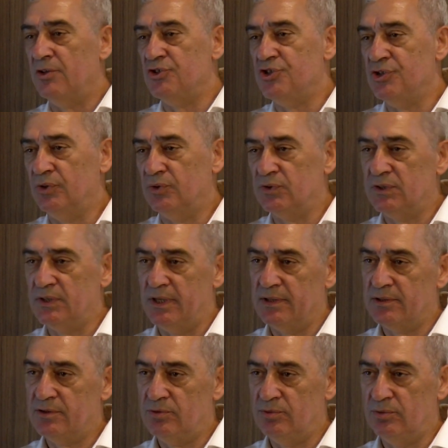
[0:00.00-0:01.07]
NGOs,
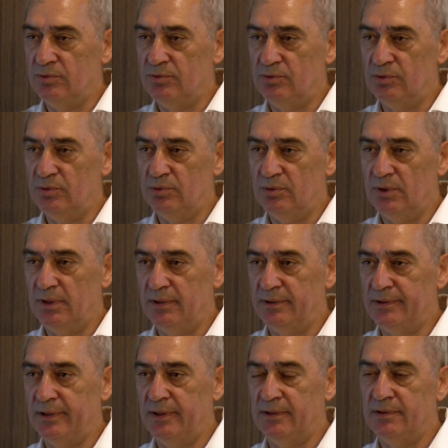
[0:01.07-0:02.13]
yes,
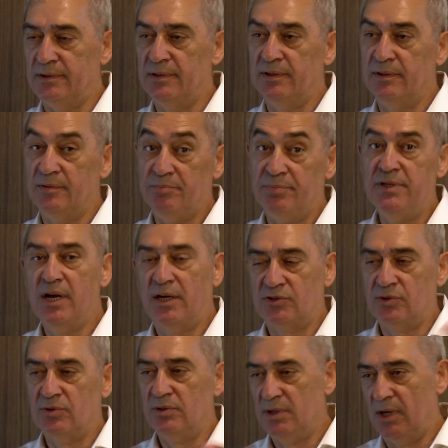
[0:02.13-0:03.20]
and be
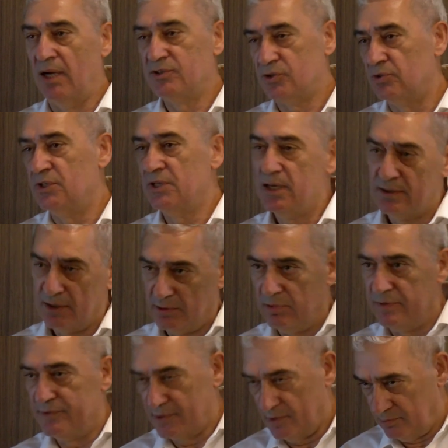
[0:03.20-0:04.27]

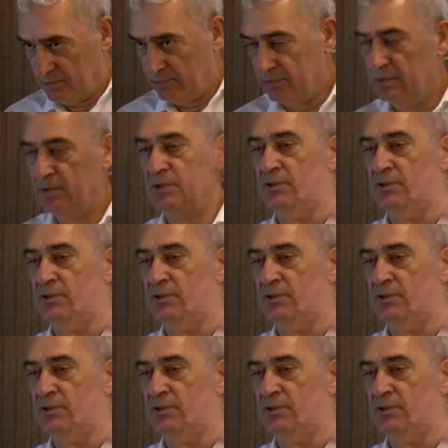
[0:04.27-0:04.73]
associated with some